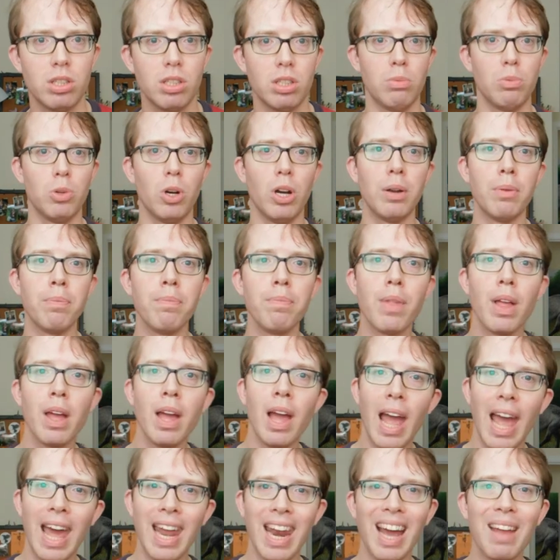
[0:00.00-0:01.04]
to someone
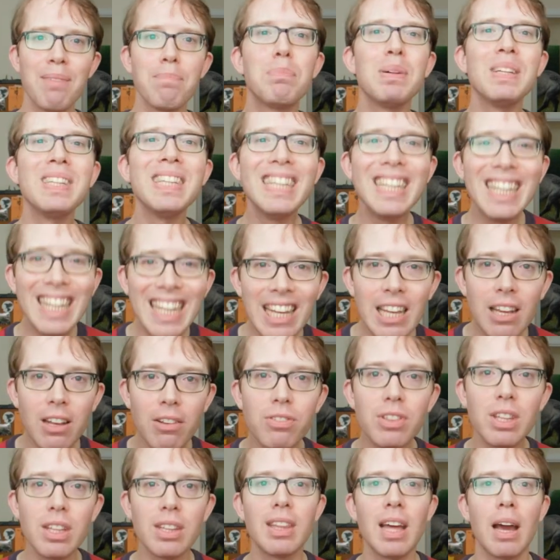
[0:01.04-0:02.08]
and I
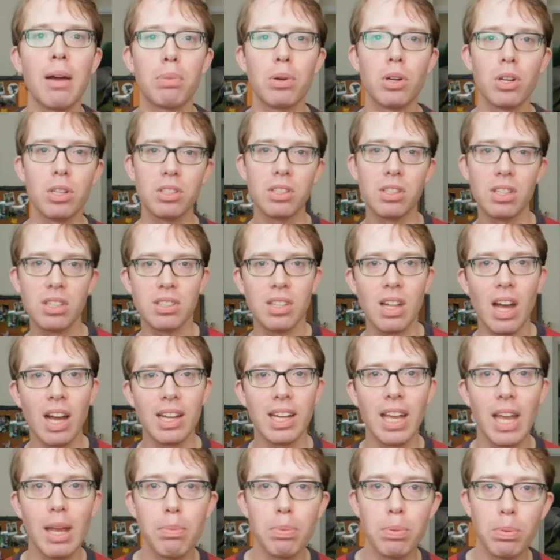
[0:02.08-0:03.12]
believe that that person is
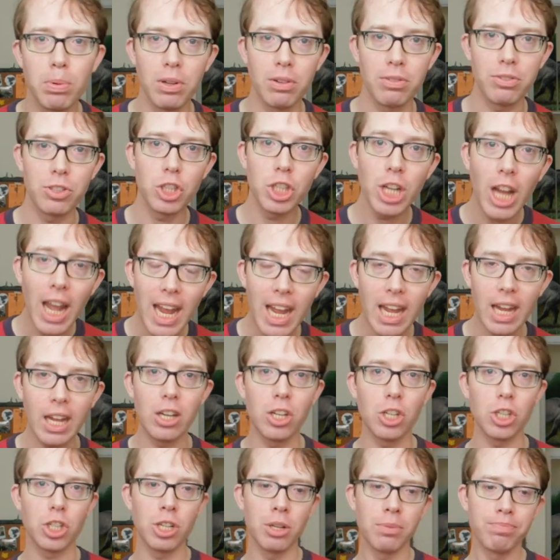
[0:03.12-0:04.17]
not capable of
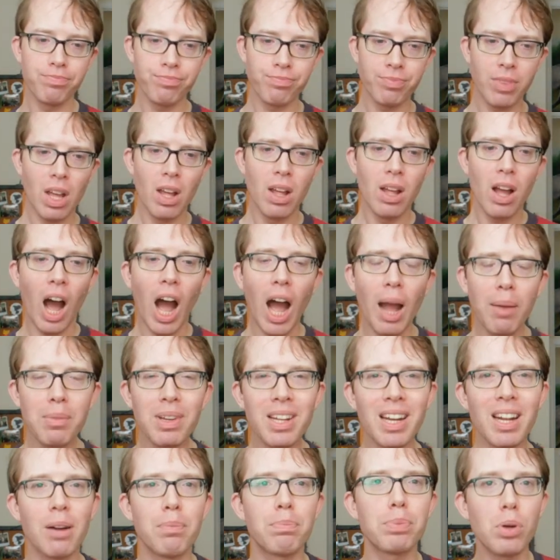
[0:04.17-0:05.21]
change, I'm
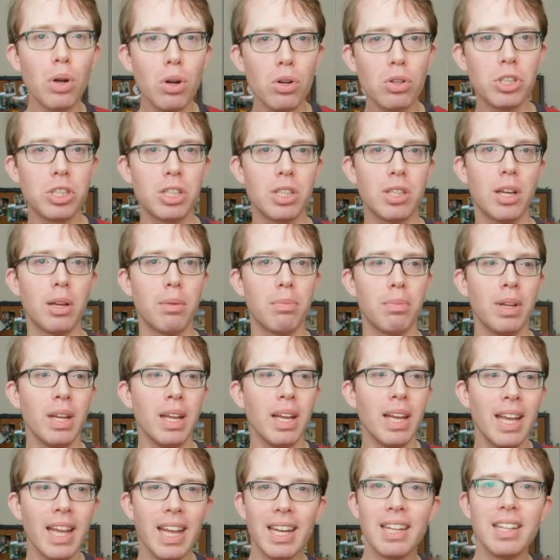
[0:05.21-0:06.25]
going to approach them
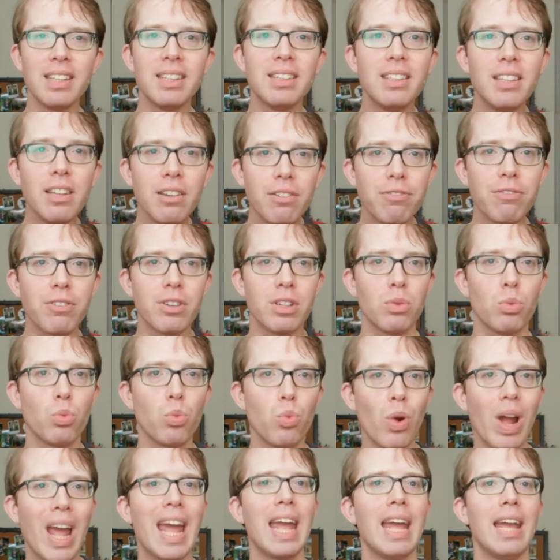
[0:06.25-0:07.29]
in a different
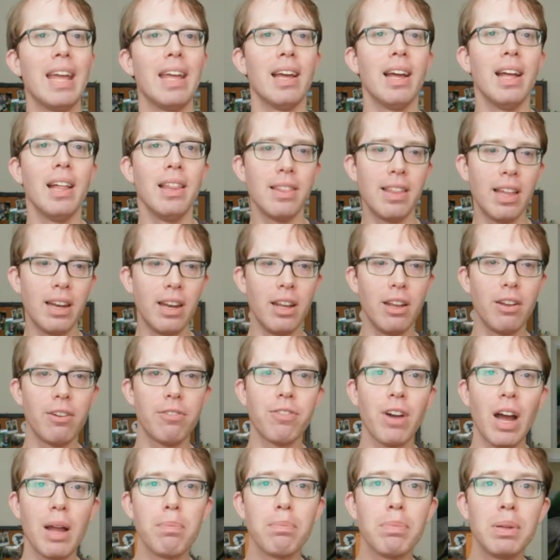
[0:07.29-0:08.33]
way than
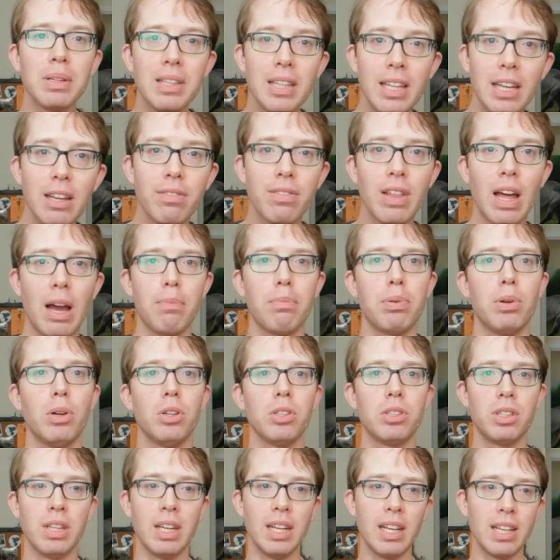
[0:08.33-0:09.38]
if I believe that
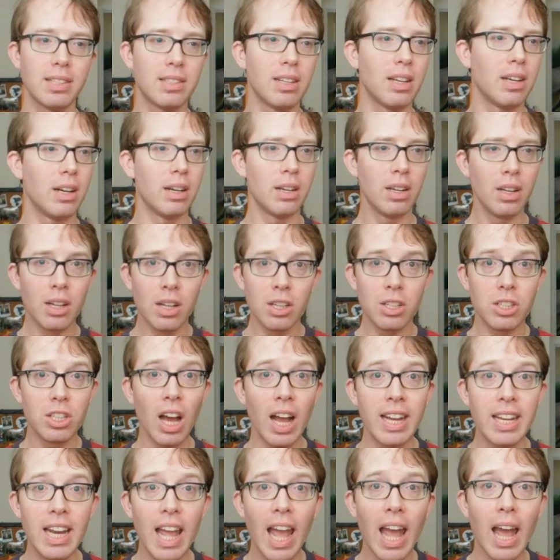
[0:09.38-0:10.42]
person is a
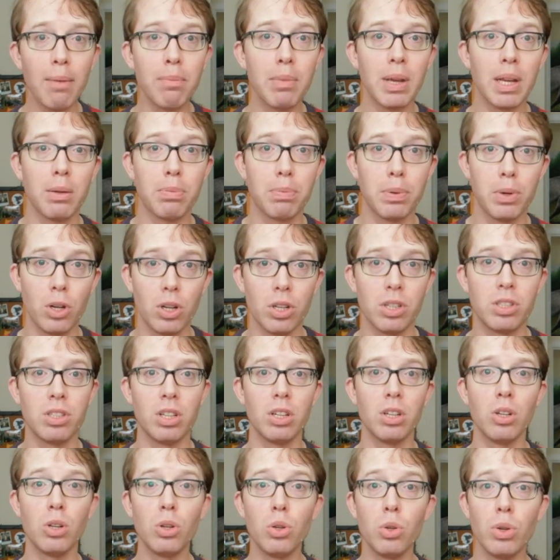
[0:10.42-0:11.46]
dynamic
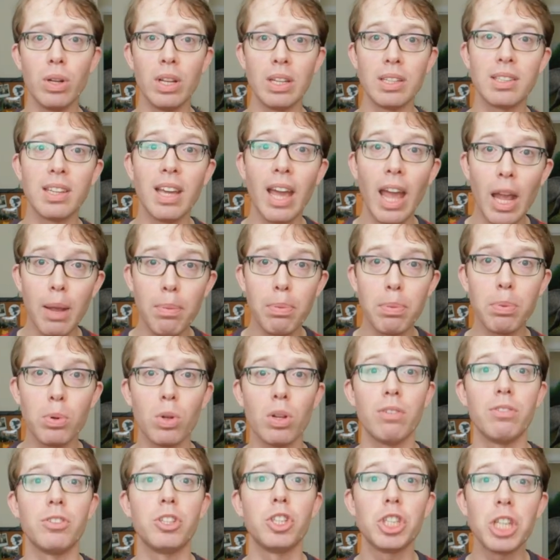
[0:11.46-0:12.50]
person who is
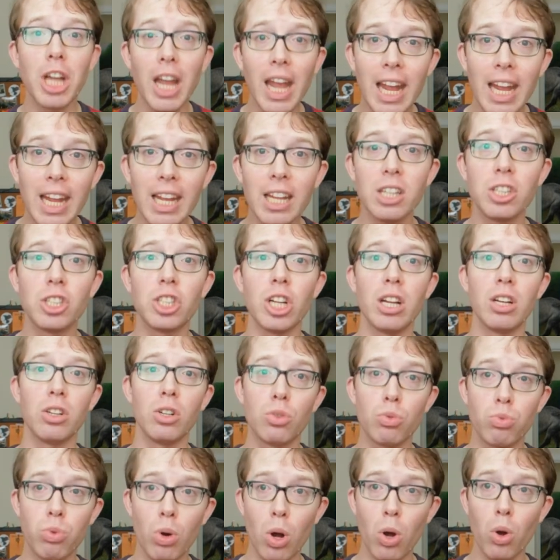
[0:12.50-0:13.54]
capable of change
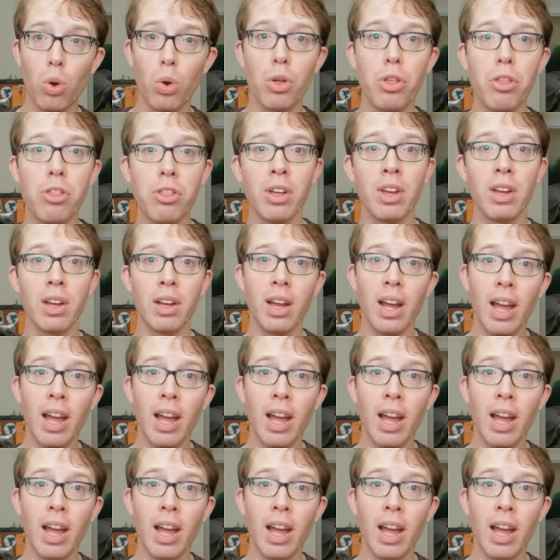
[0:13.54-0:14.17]
and growth